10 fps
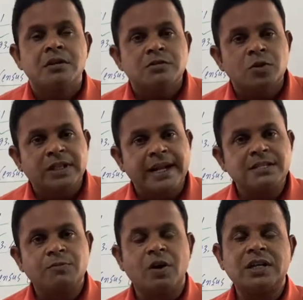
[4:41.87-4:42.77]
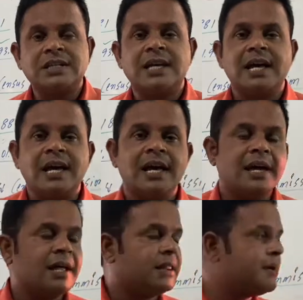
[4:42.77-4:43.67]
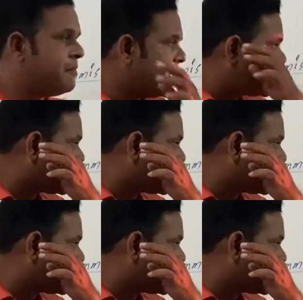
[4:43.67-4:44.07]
So that is what they make